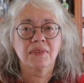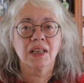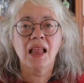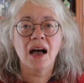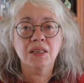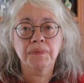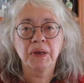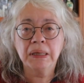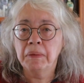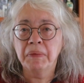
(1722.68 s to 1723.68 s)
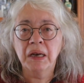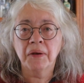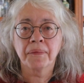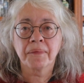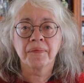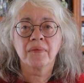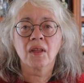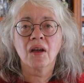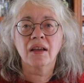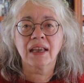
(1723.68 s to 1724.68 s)
the last preliminary,
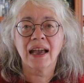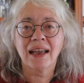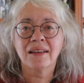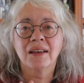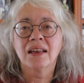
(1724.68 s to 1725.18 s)
okay,